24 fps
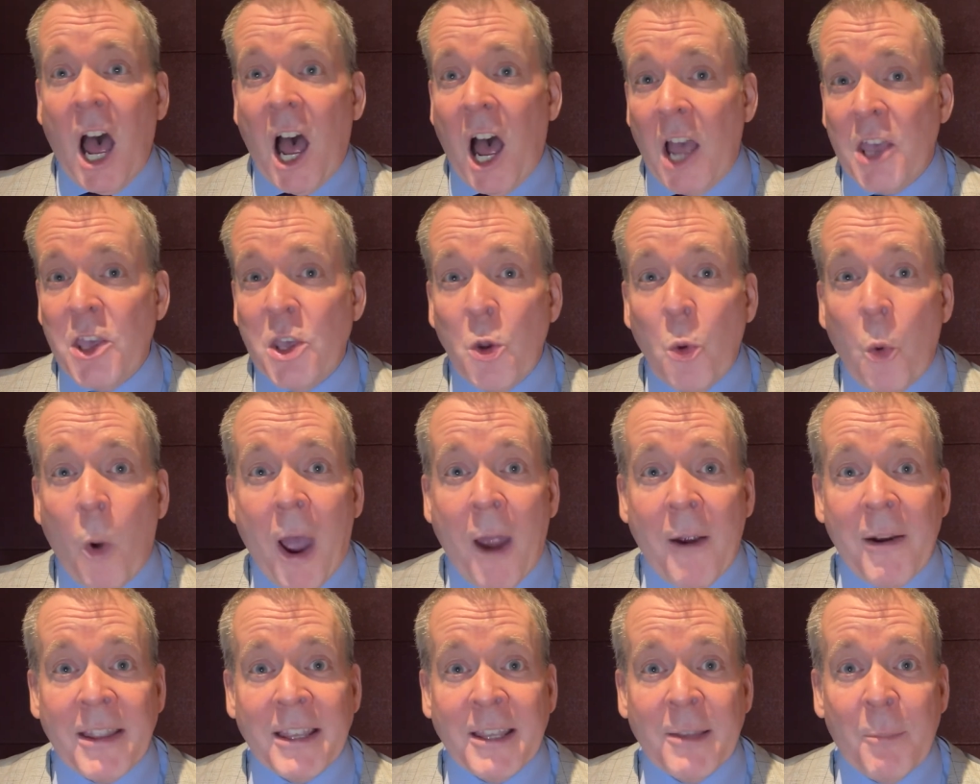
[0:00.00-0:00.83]
Are you
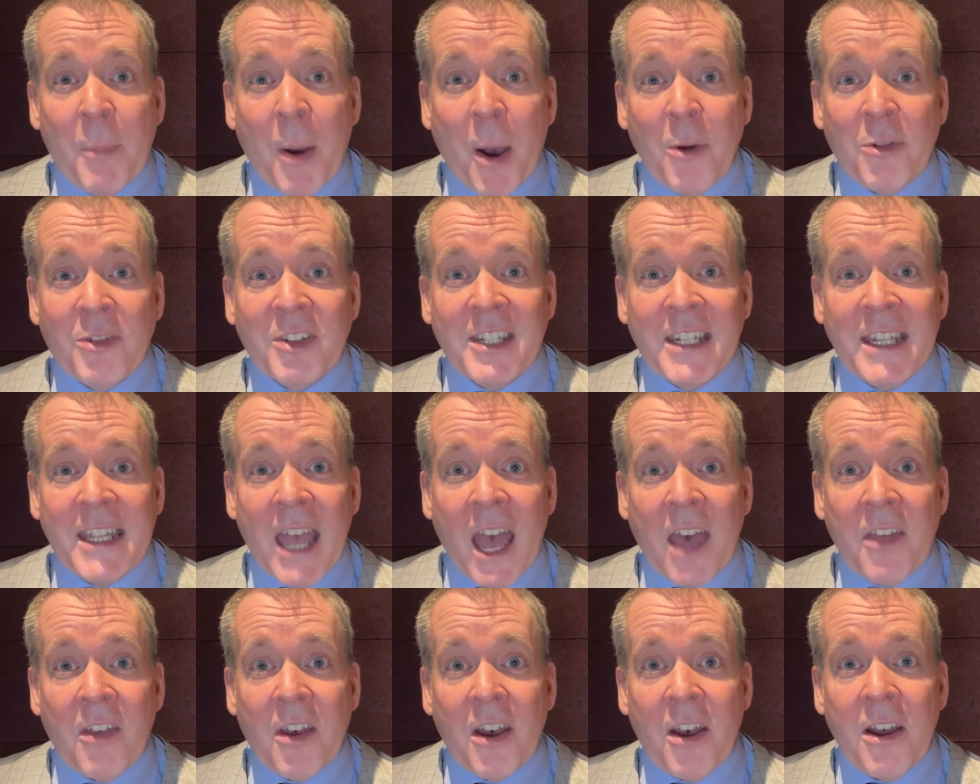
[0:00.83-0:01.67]
wearing them both
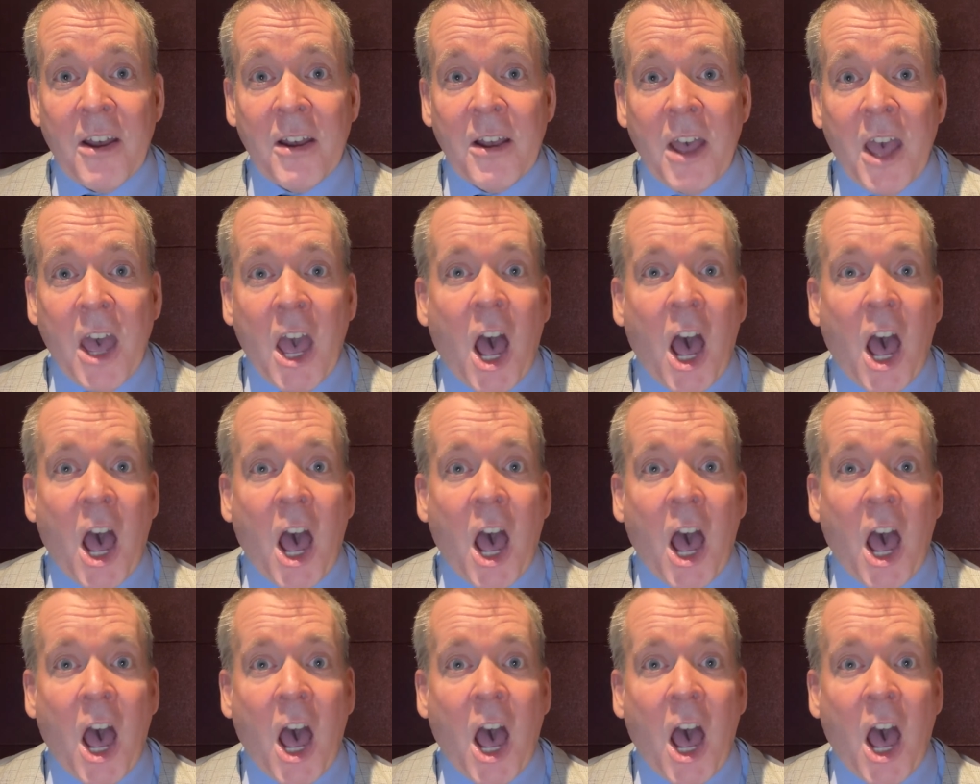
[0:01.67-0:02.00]
together?